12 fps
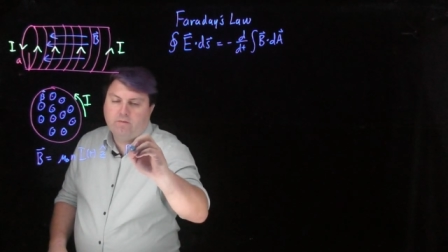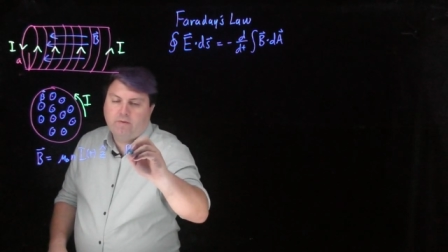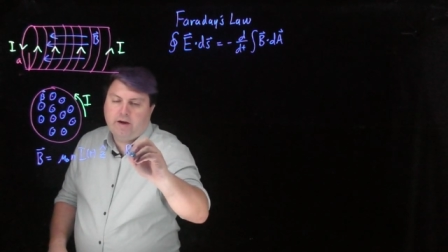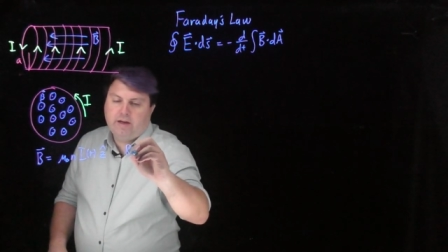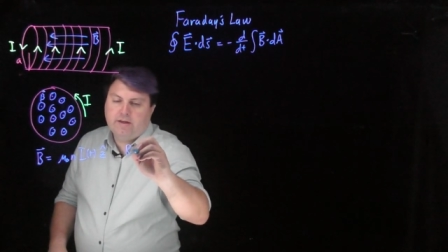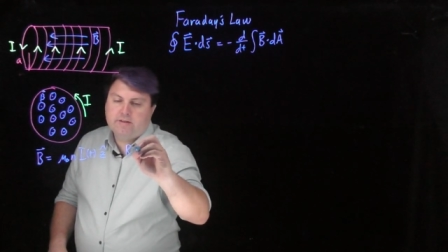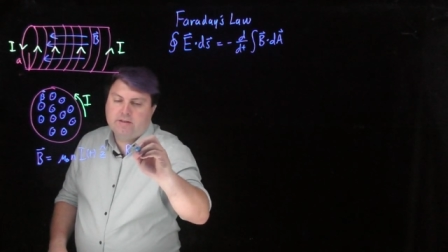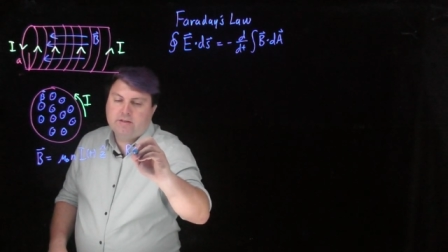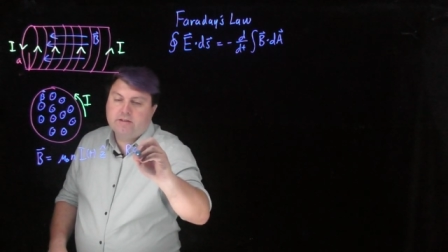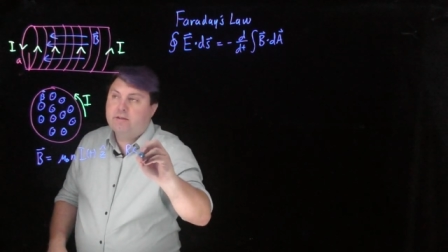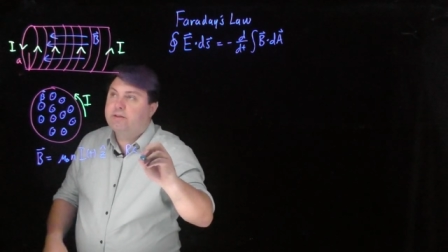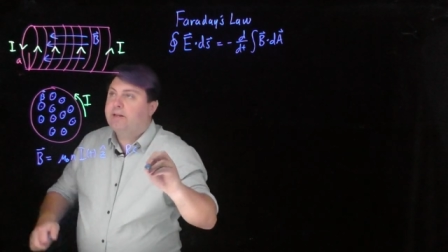
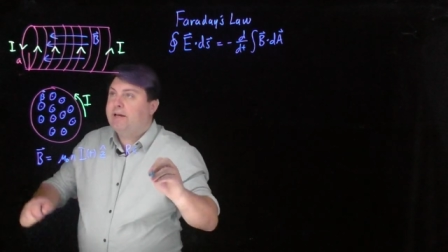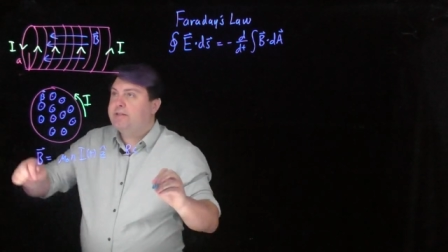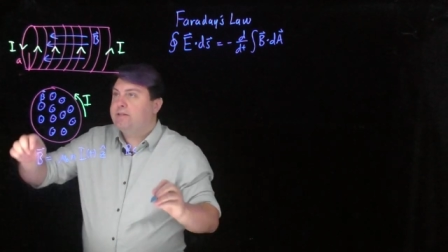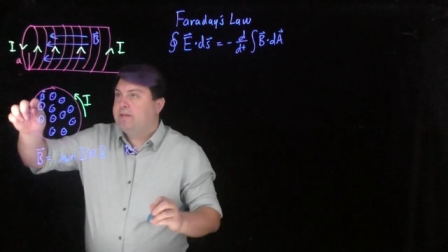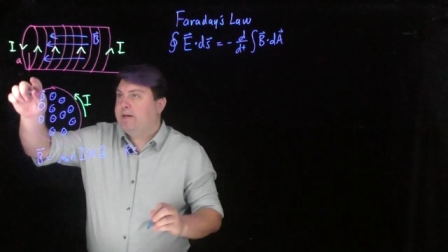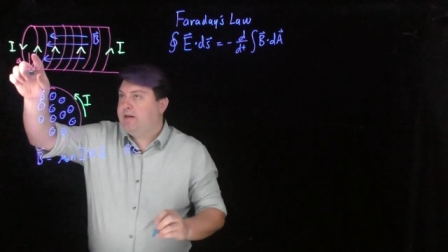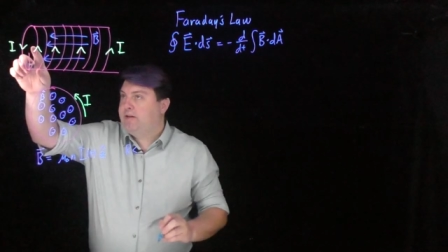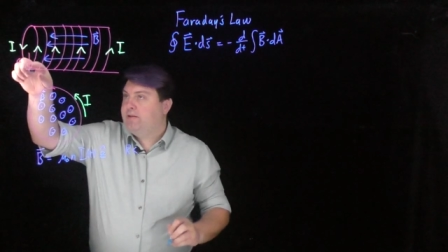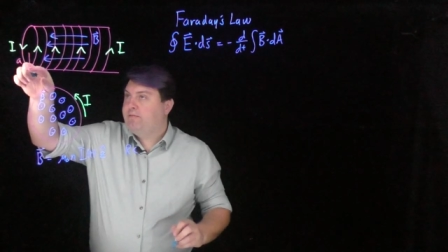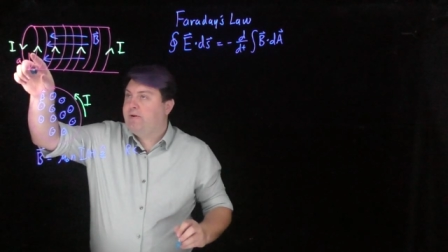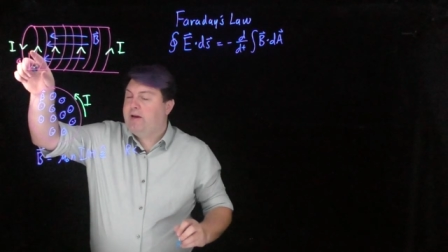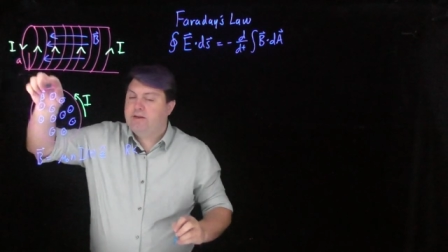radiuses less than the
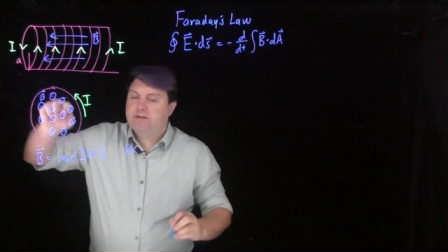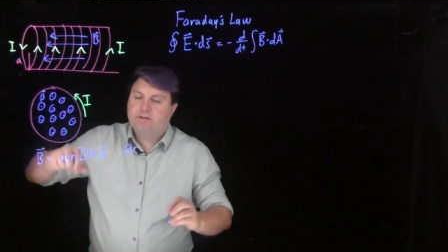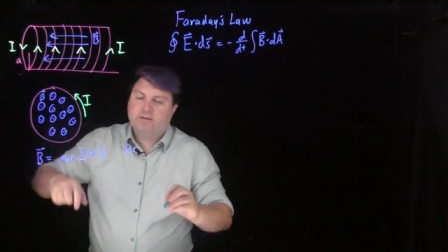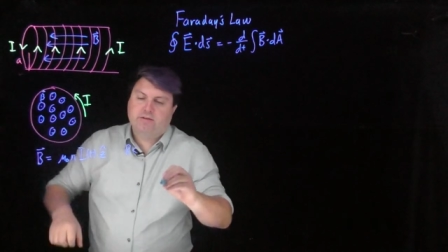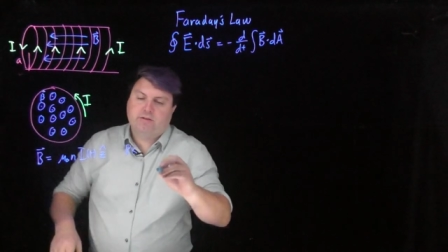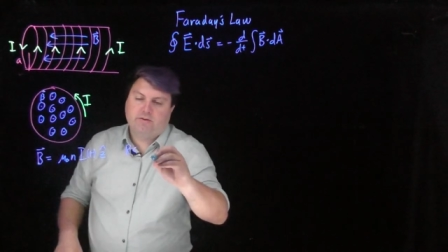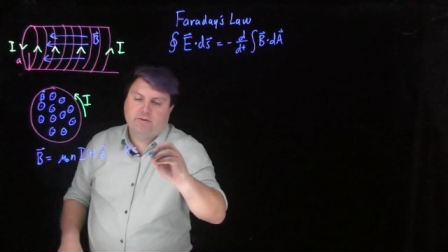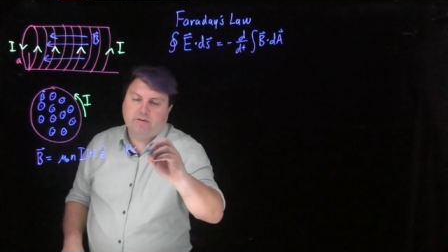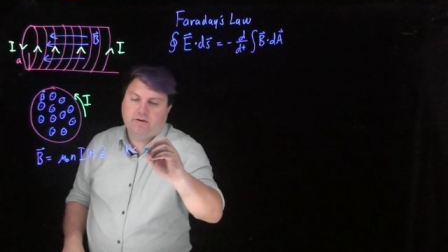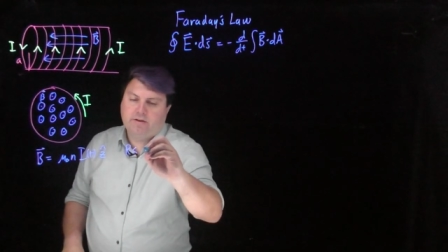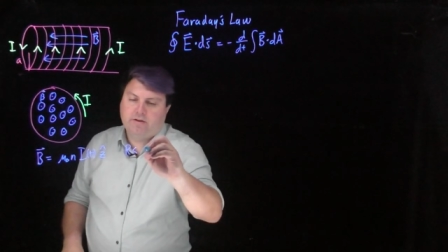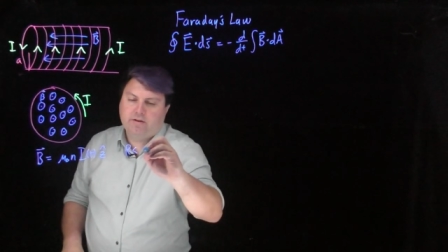radius of the
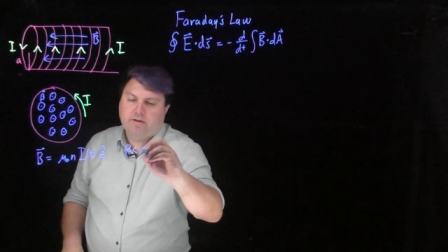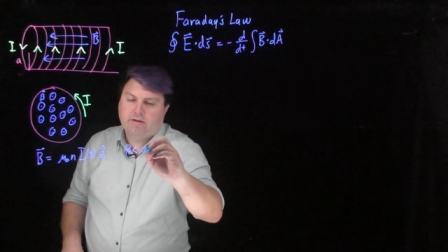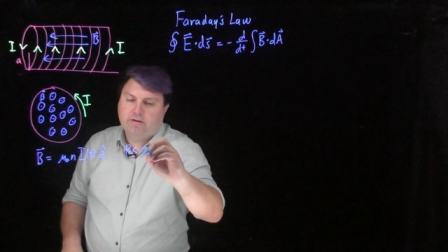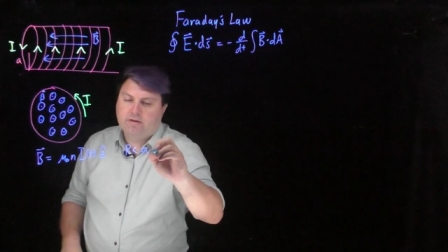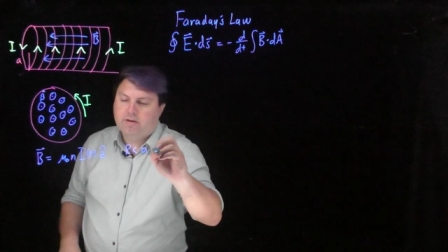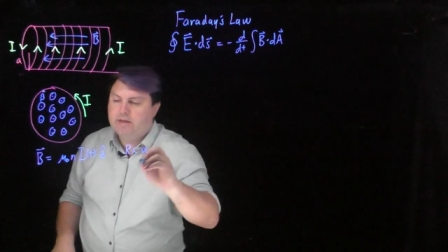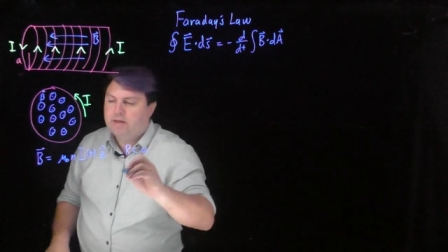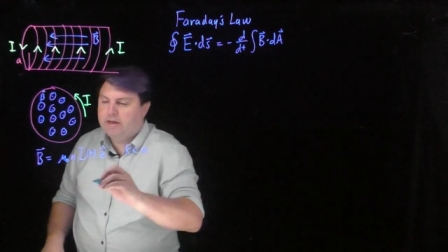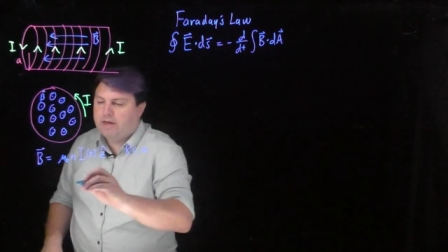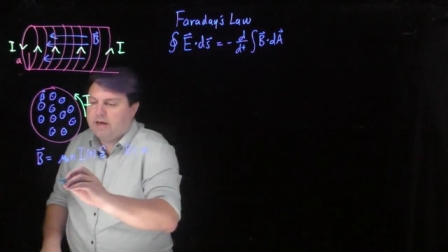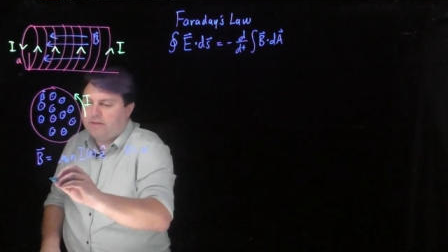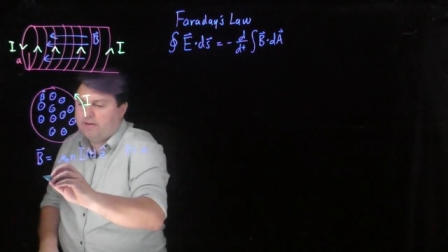solenoid.
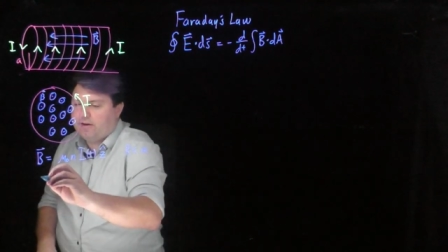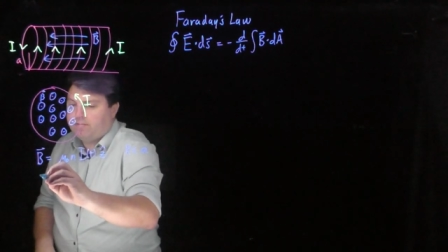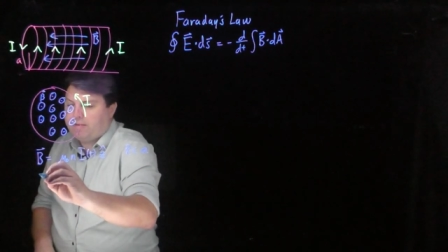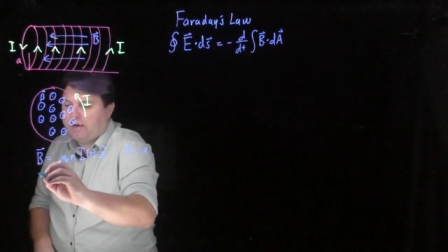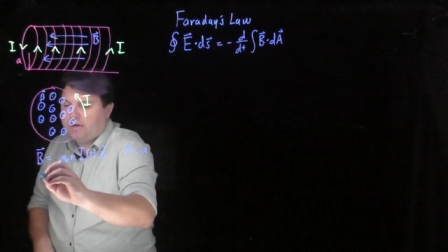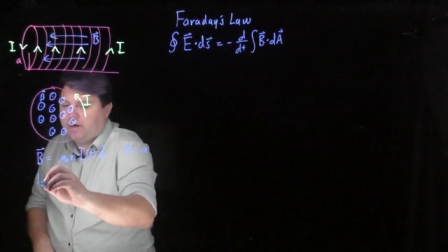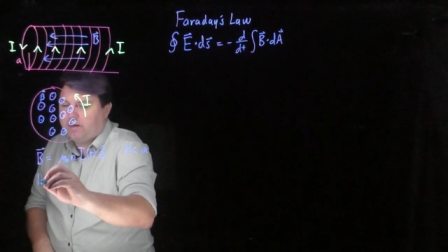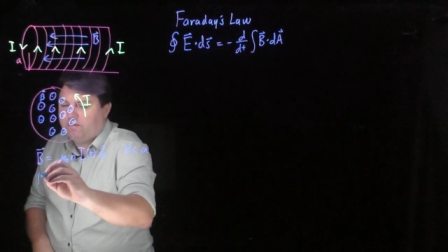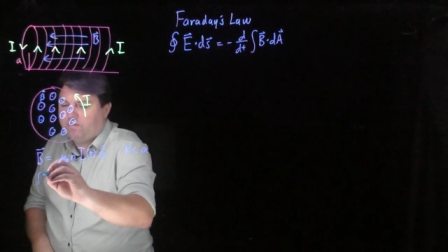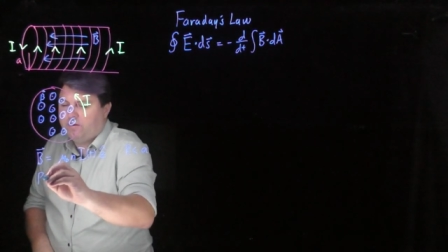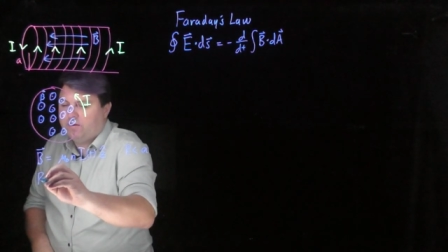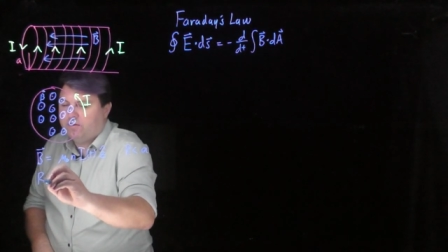And then our magnetic
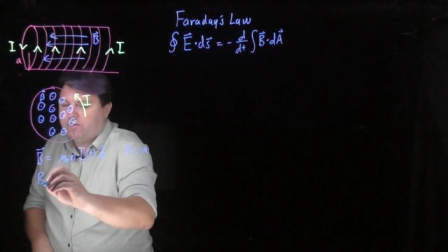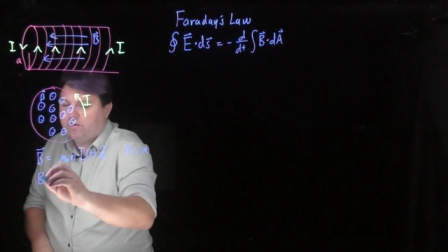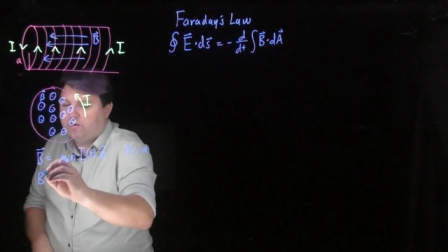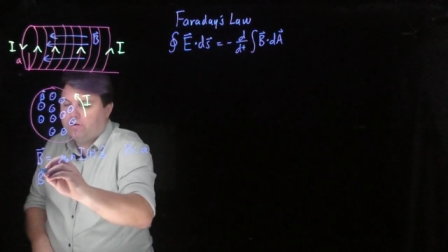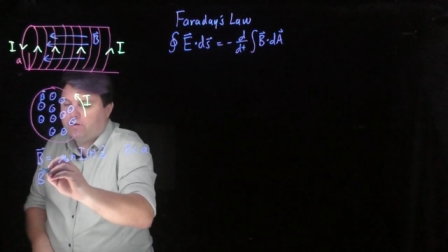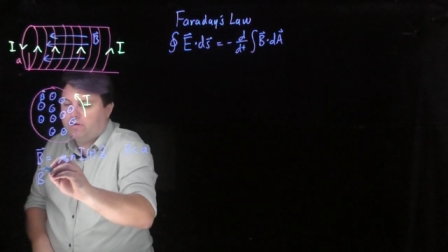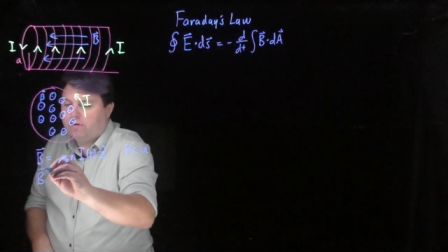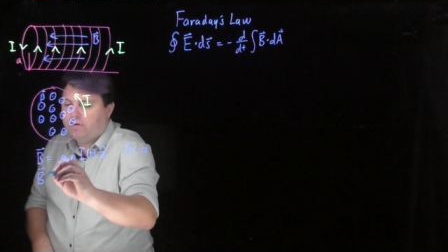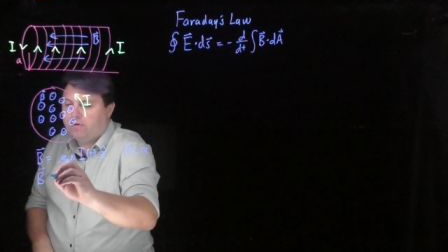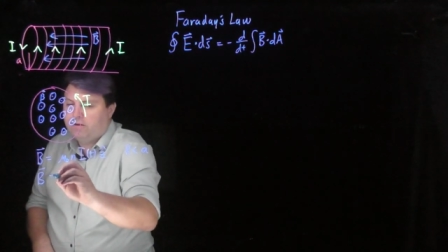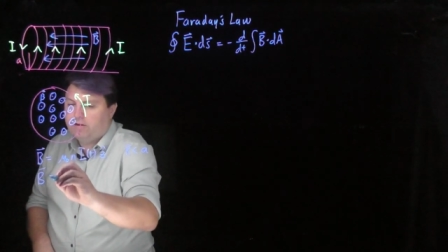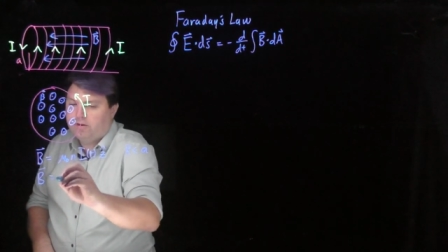field
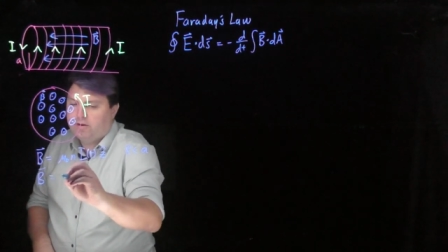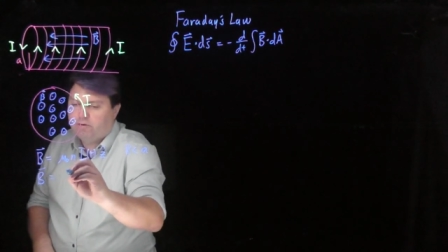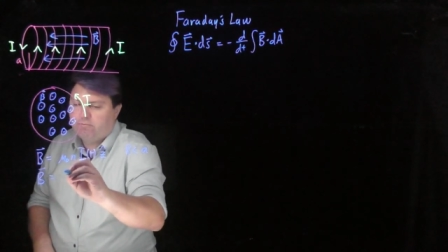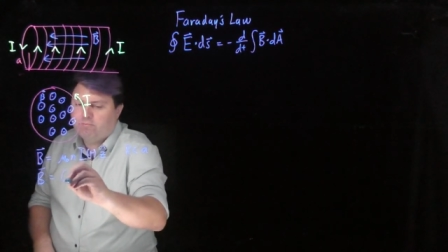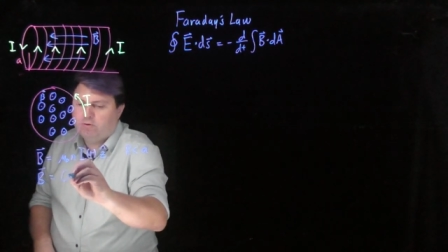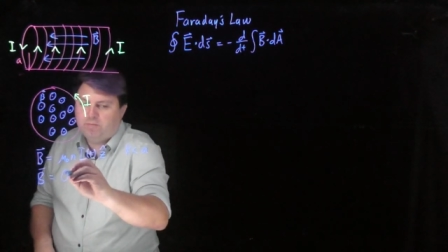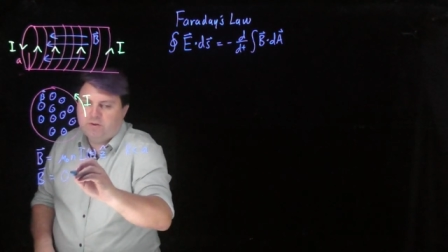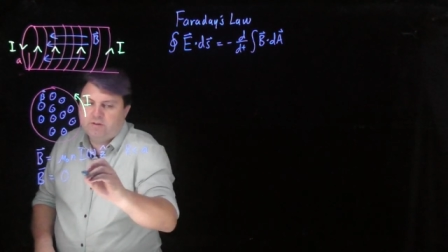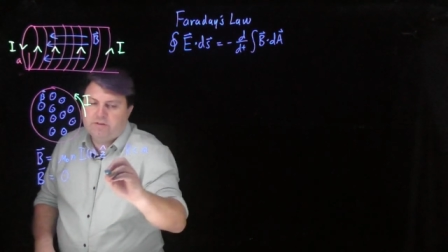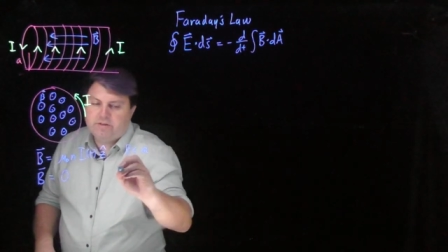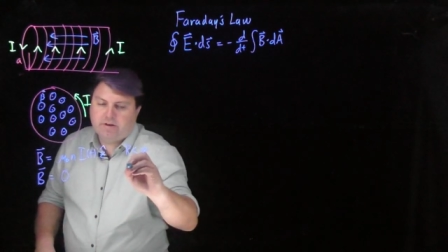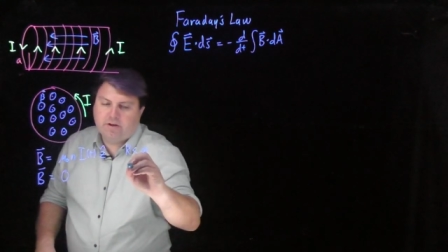will be
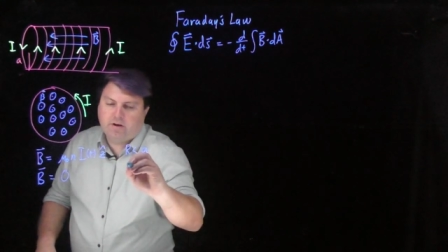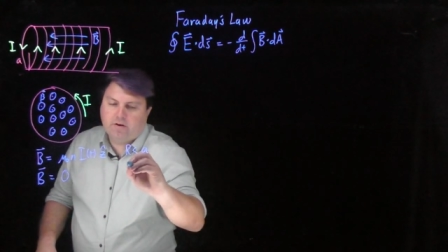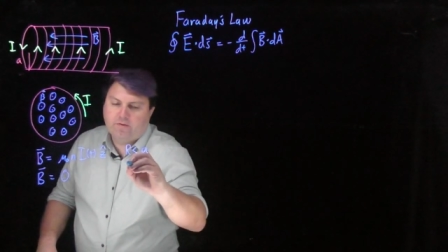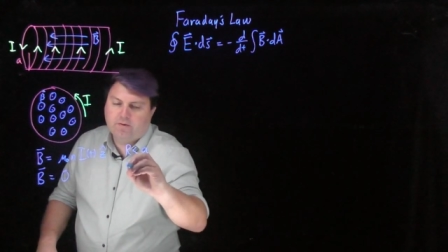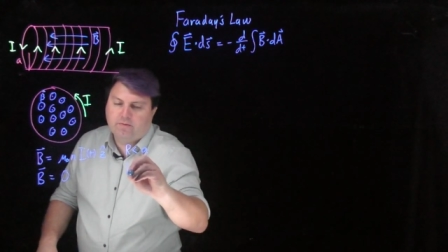zero for